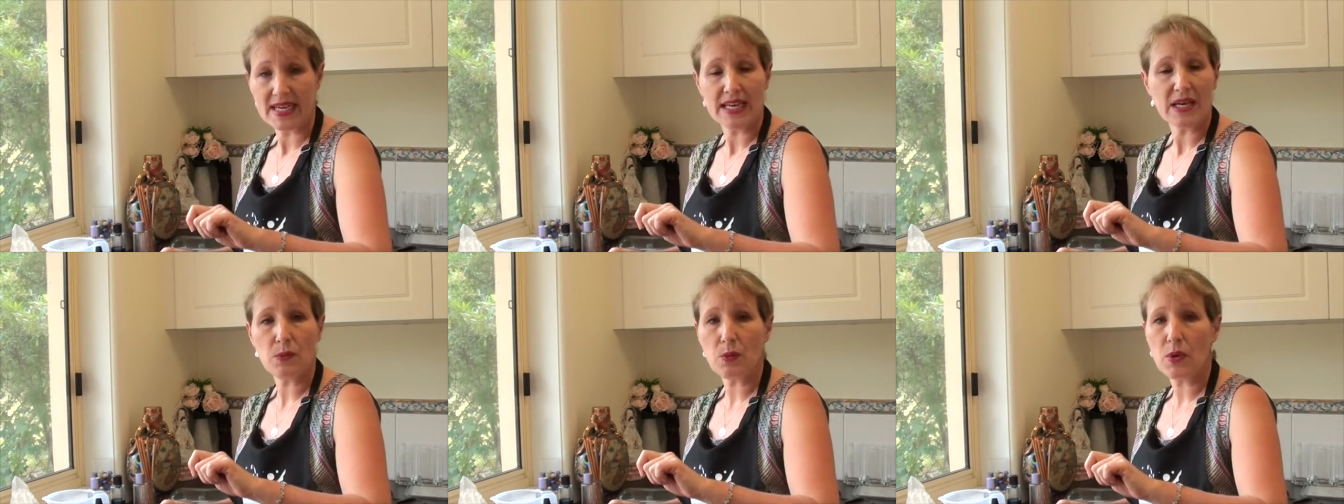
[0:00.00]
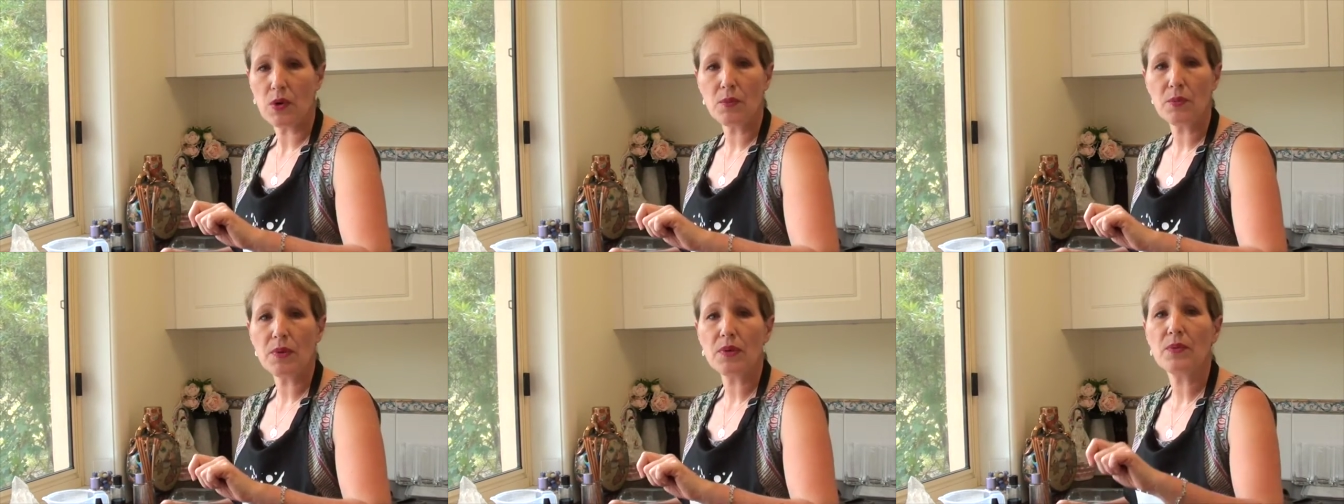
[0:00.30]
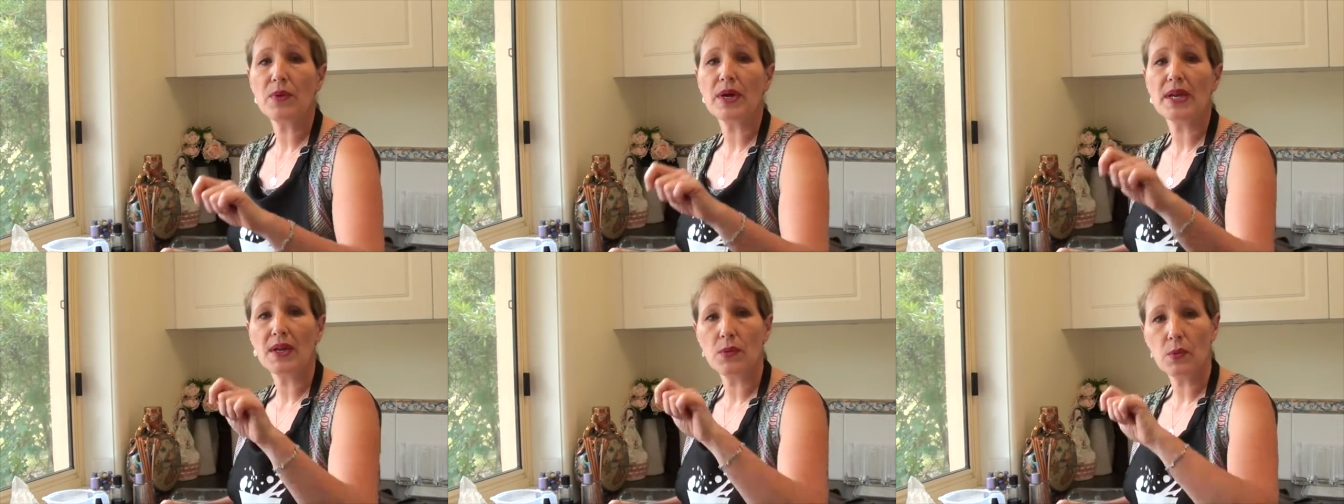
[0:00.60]
it won't be
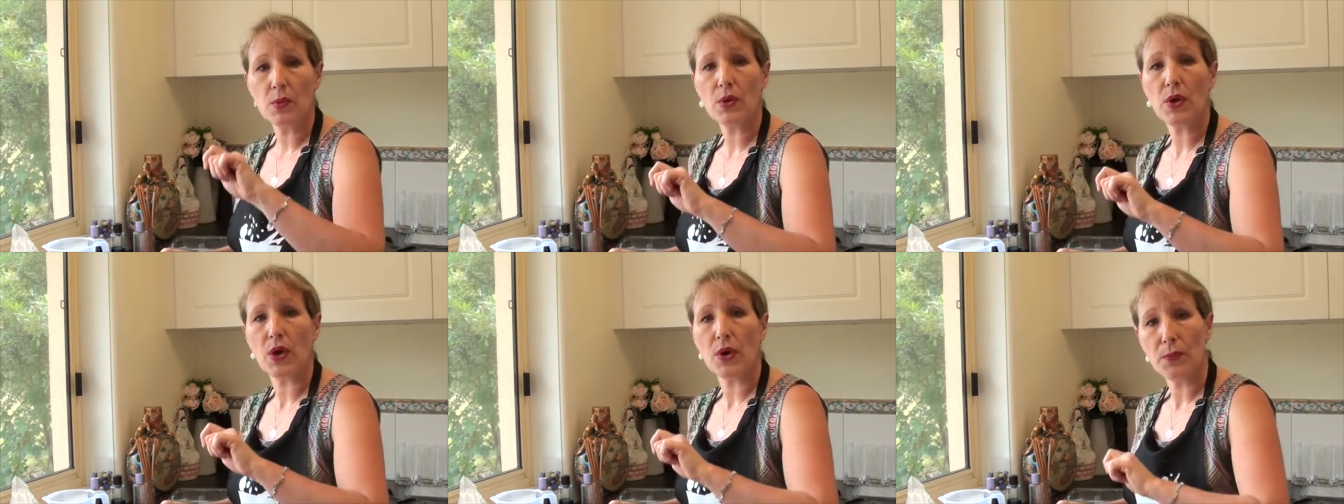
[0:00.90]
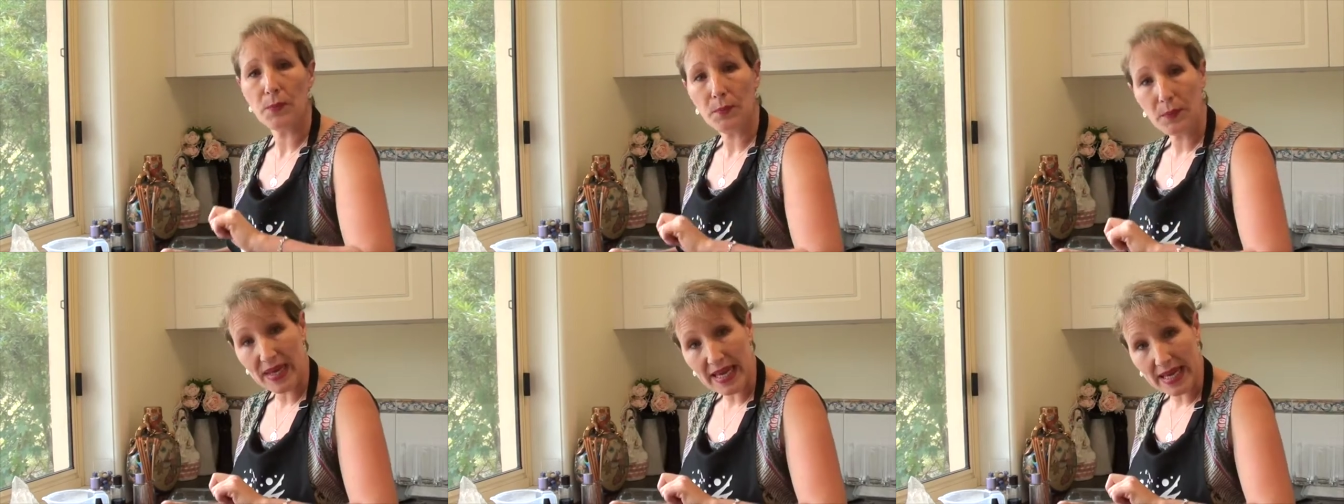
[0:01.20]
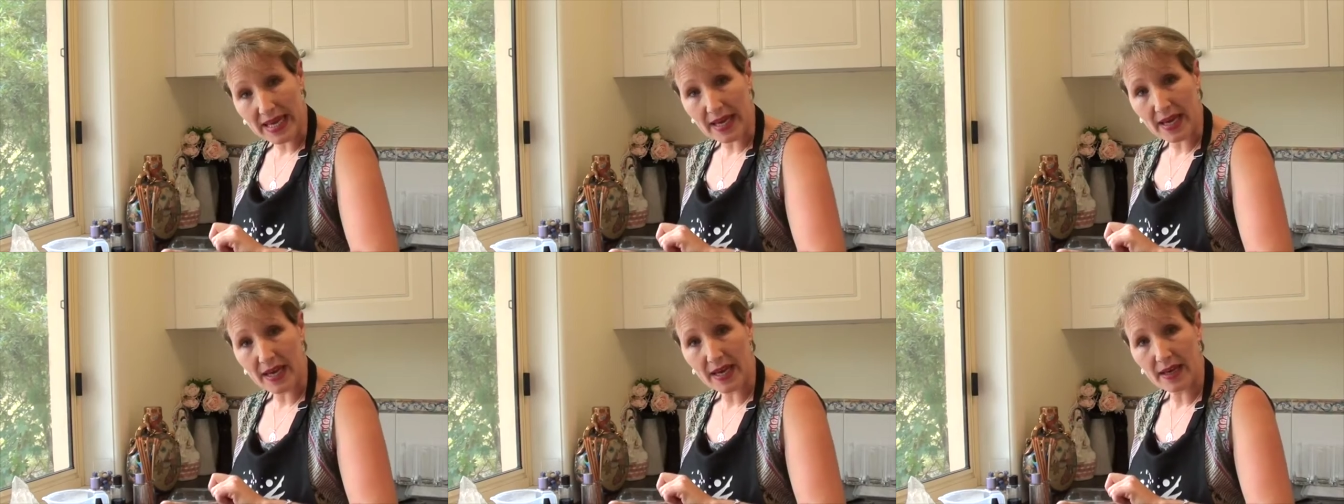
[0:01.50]
red, it will go
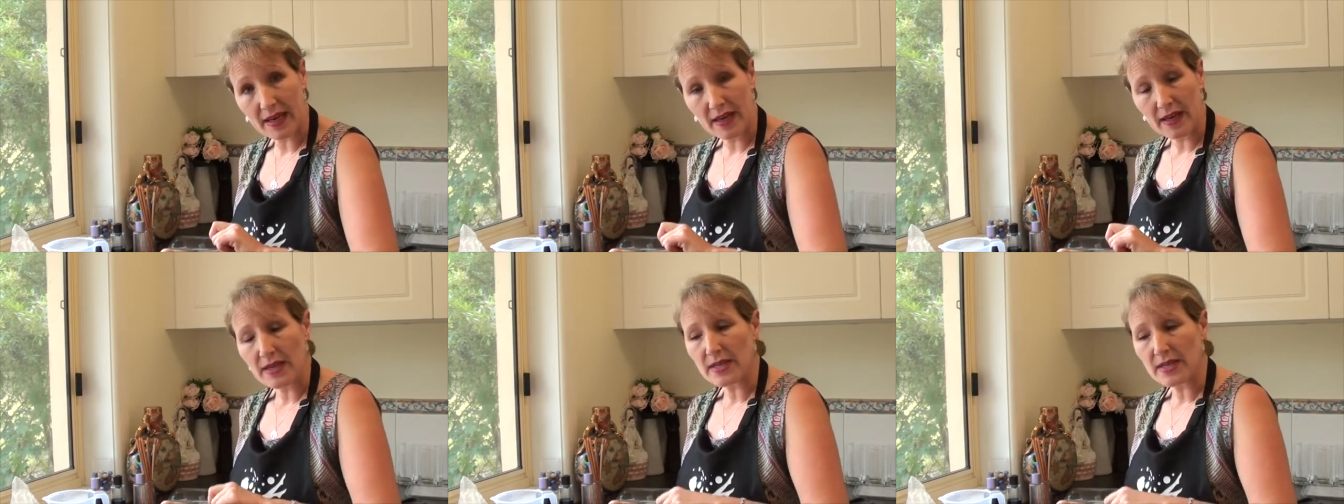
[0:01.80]
pink.